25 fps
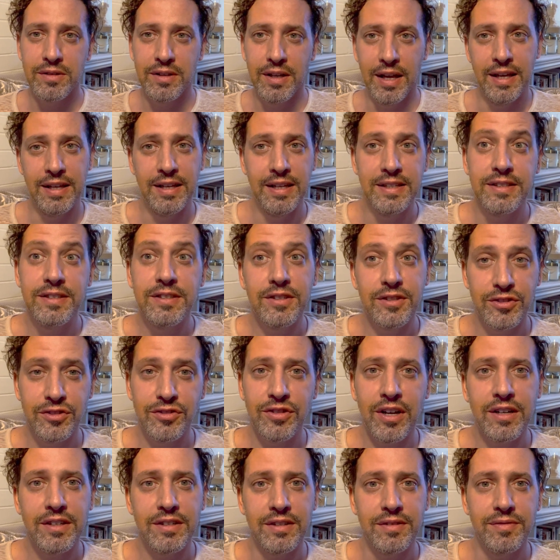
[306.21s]
It is
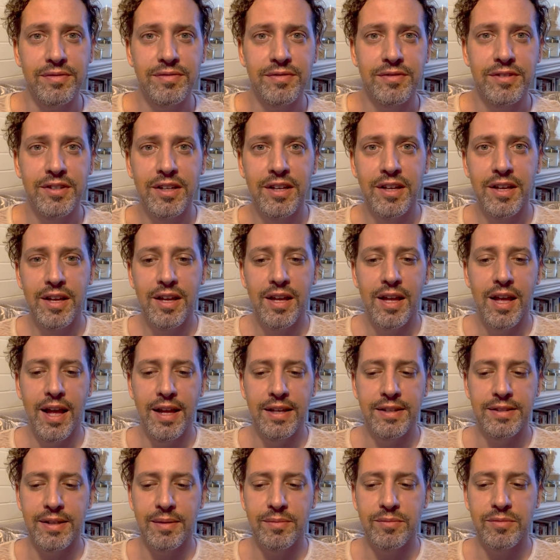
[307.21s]
constructive,
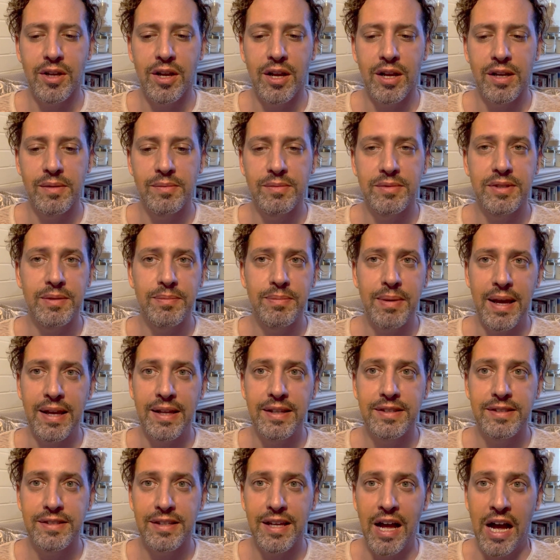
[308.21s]
and sometimes
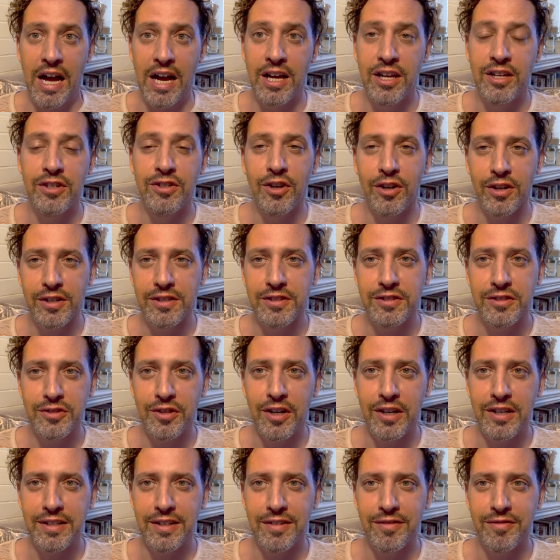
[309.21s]
debates are not
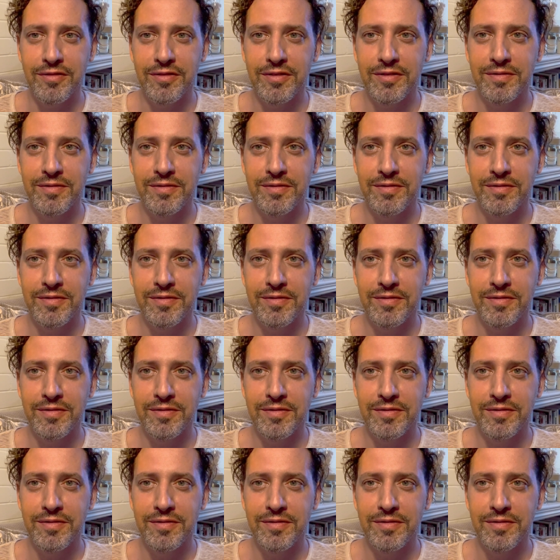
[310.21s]
constructive.